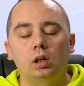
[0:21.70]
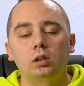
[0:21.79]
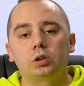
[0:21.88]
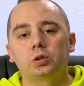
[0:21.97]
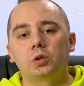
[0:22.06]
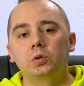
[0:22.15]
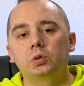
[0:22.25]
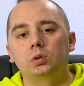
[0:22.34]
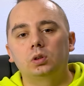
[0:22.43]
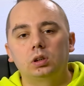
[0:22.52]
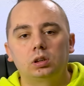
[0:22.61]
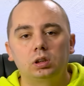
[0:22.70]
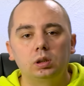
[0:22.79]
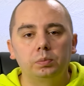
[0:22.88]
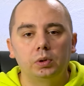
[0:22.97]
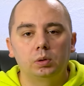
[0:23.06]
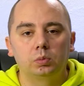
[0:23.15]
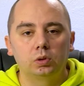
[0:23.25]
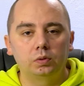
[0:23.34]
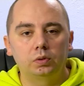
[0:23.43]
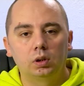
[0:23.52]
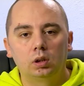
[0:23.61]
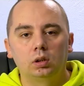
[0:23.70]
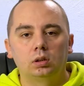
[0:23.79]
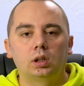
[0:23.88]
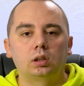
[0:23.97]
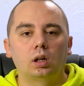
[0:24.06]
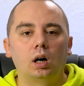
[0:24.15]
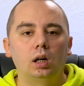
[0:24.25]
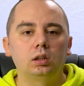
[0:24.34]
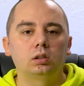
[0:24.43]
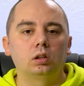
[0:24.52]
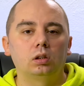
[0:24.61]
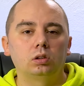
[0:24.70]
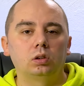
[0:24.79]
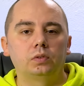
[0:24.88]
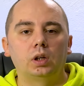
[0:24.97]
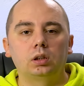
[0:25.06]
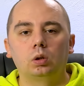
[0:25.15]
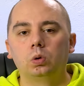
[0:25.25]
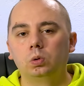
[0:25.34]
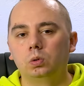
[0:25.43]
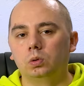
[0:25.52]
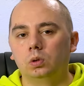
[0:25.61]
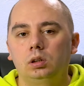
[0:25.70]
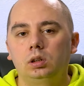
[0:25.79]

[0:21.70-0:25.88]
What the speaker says: I'll show you a simple move that hides a lot of that who.